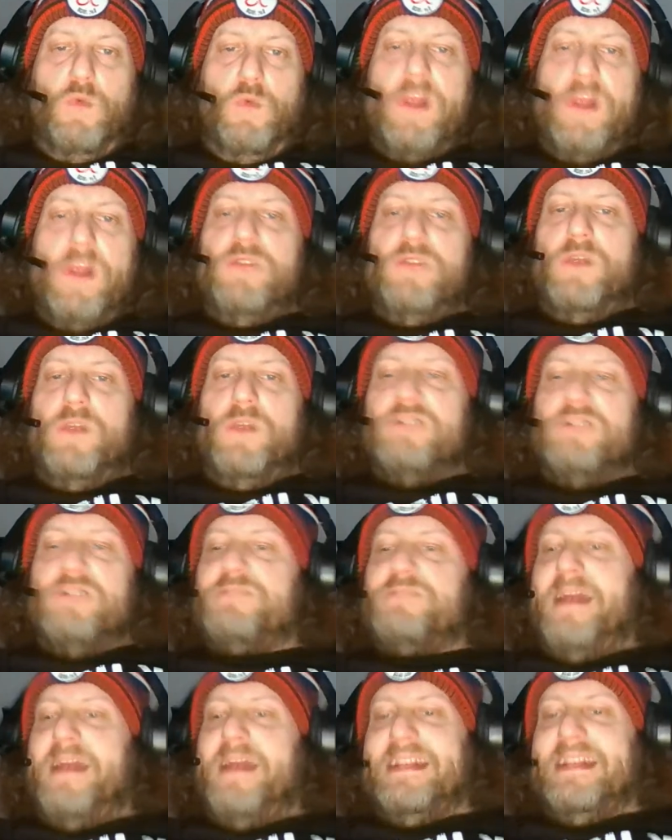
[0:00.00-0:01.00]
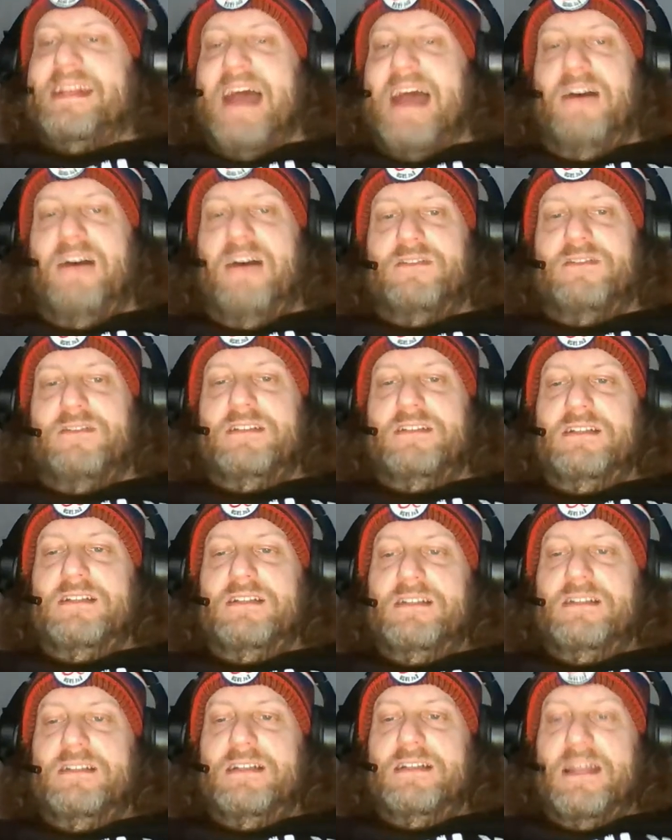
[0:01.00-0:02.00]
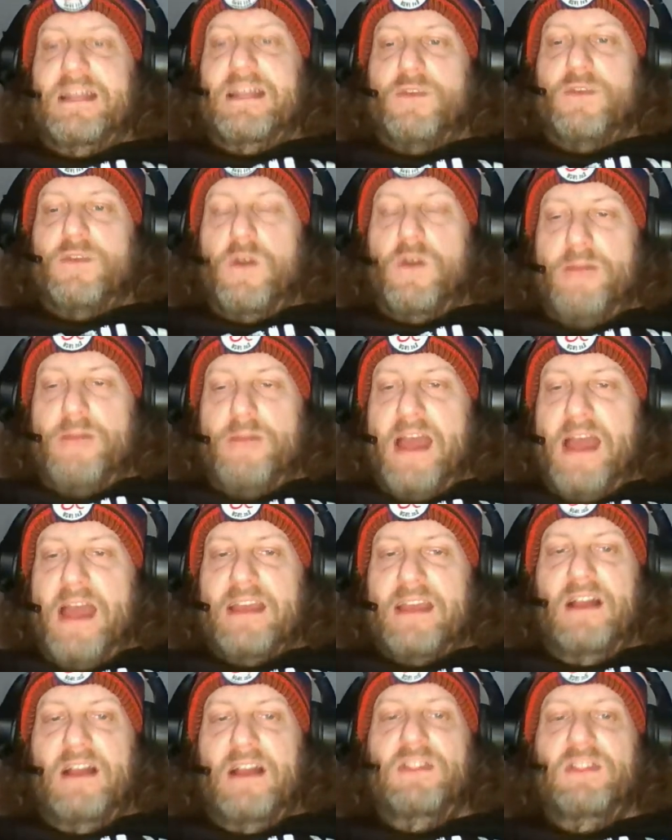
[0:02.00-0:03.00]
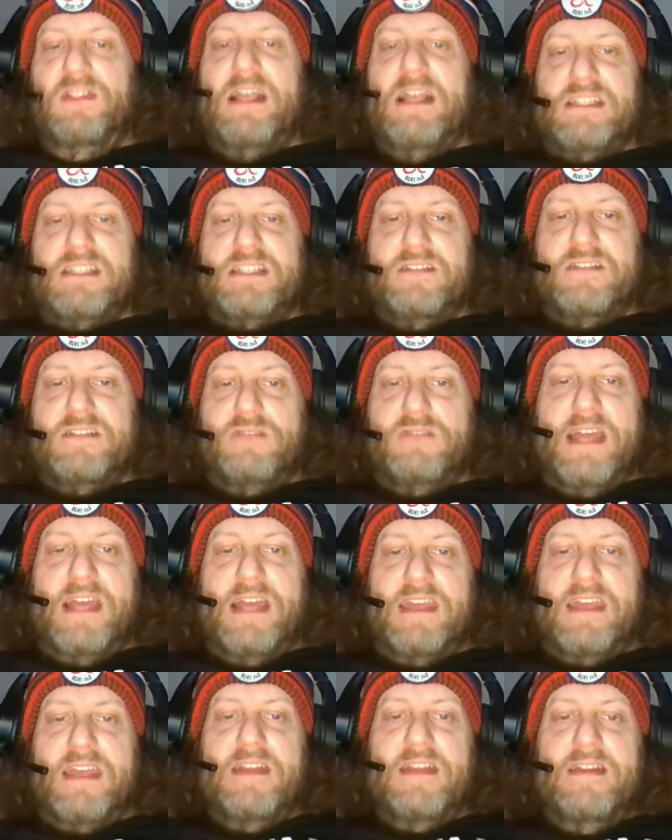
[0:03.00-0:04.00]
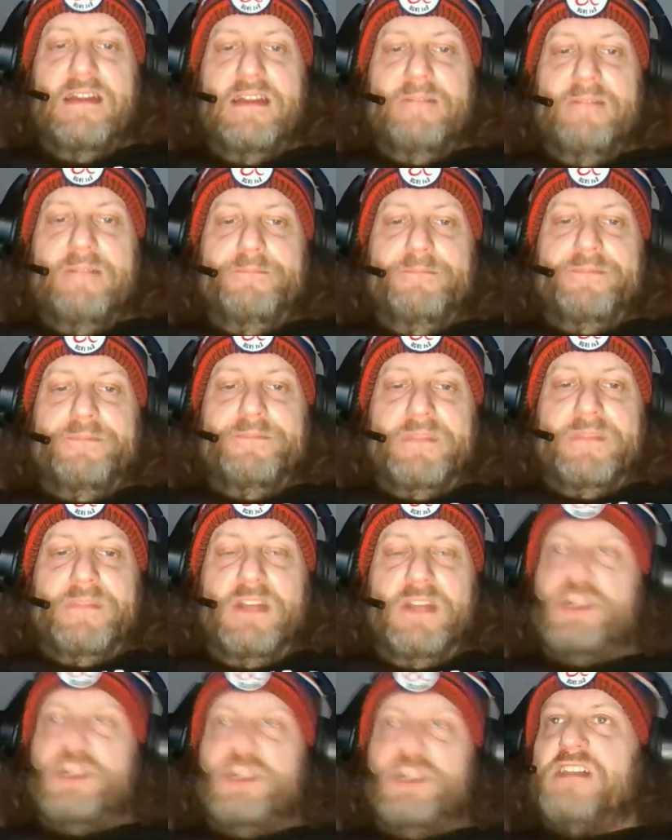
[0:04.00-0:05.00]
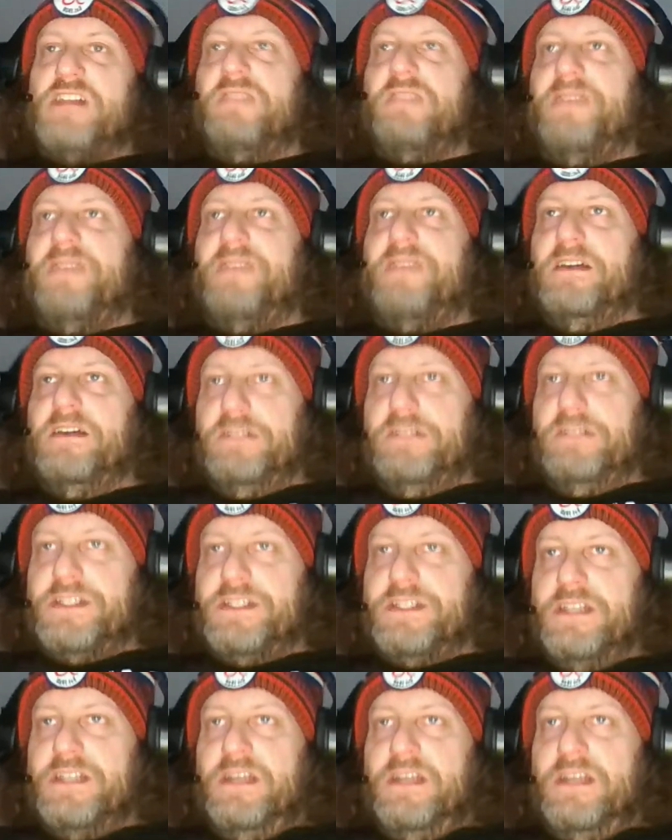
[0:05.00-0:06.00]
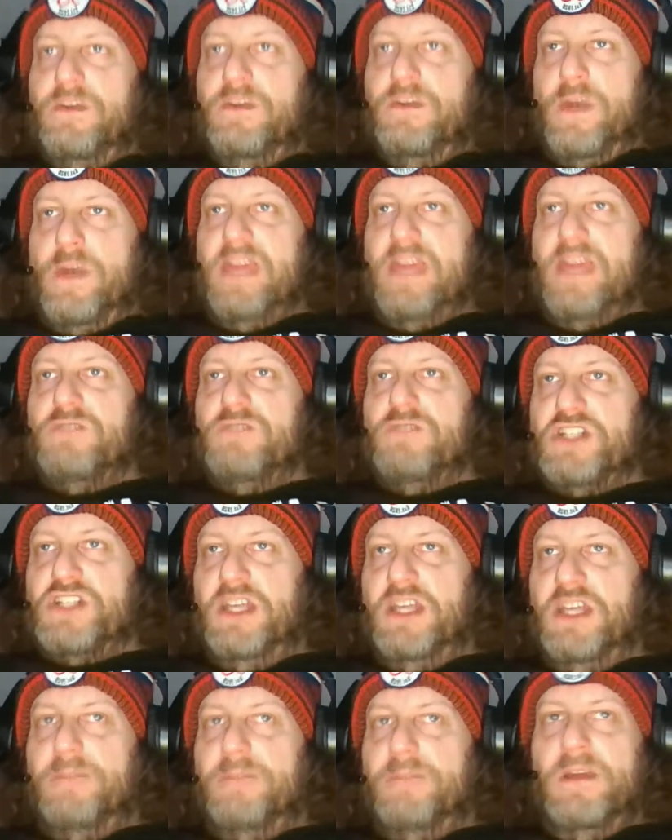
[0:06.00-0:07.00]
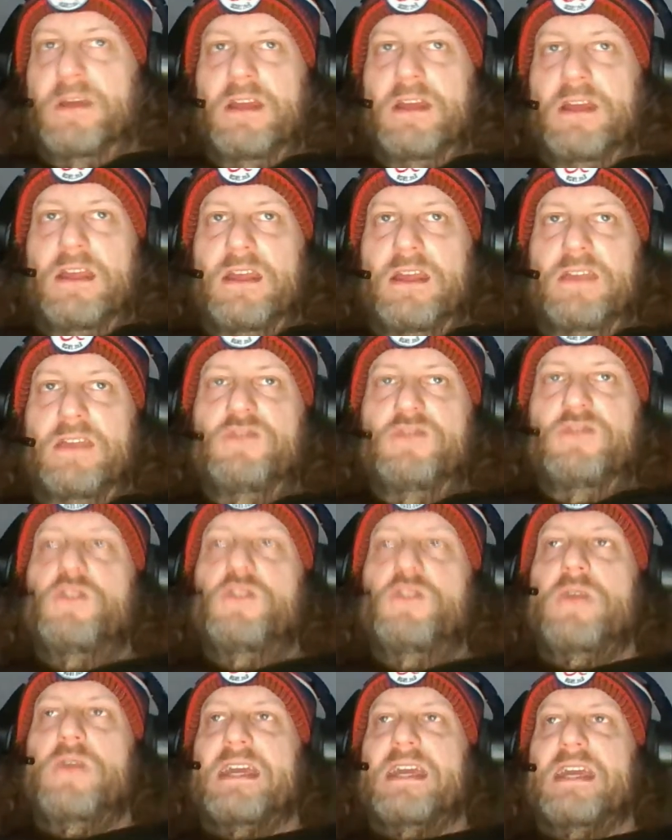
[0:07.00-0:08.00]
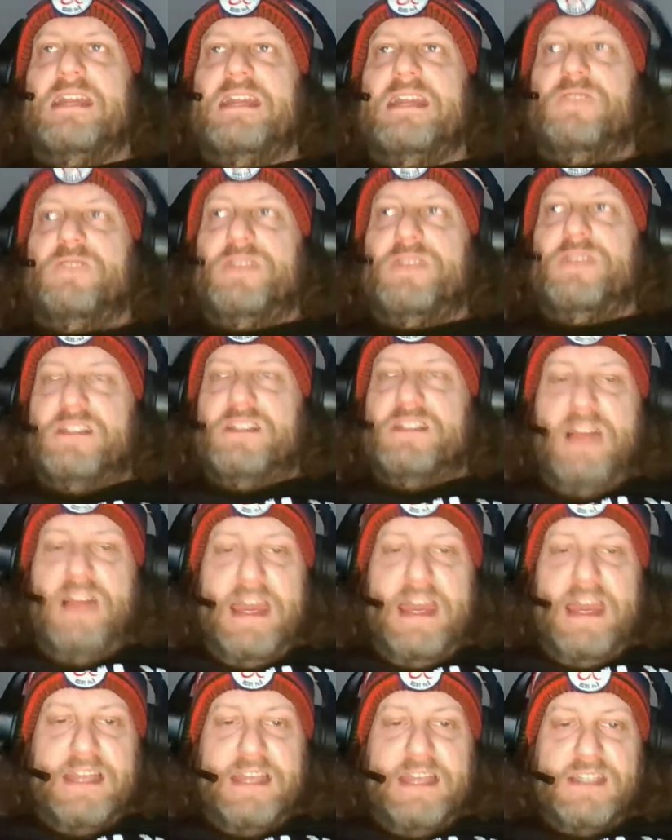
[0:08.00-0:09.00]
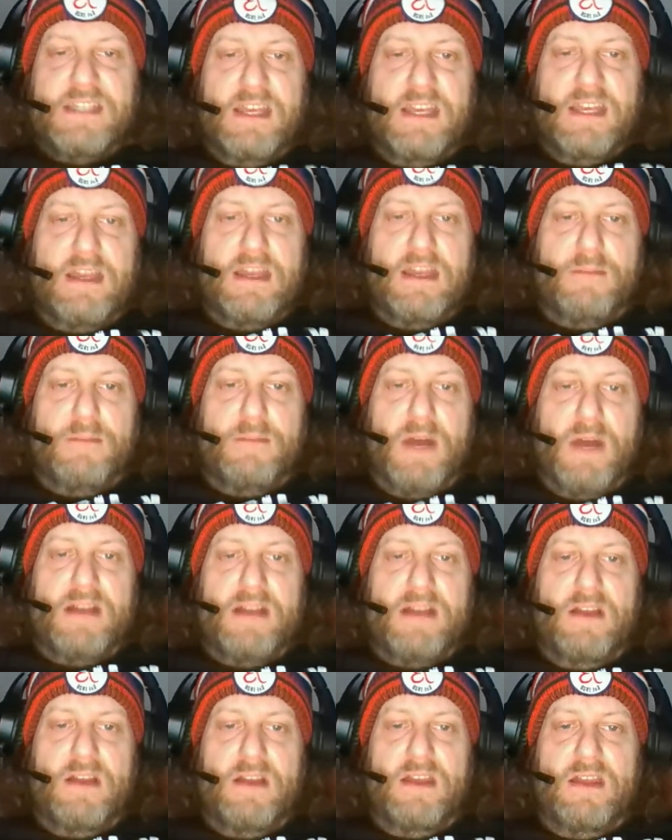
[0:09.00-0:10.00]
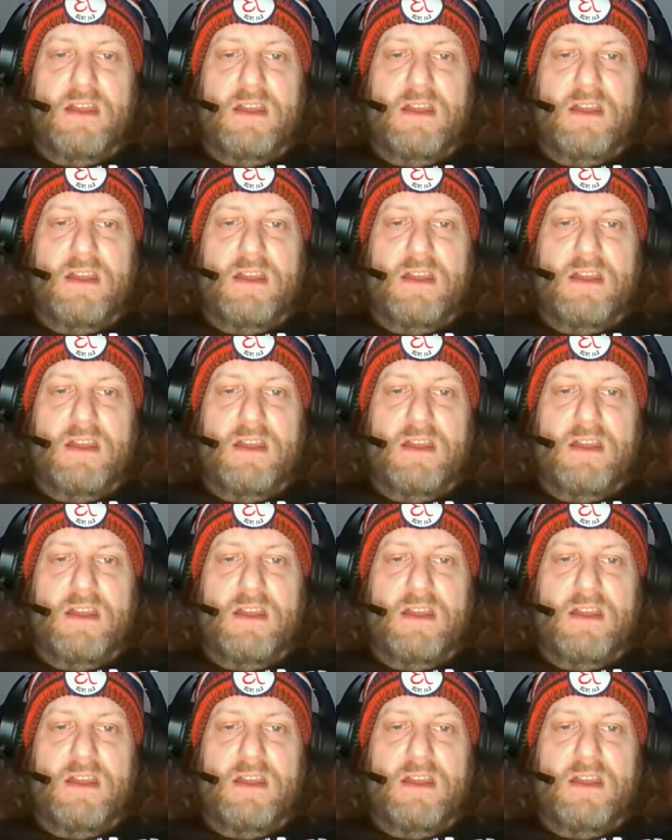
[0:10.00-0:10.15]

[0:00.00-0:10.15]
When you're spending down at the quarterback, unless they're like Justin Fields when he was cheap, you knew he could get there with his legs, but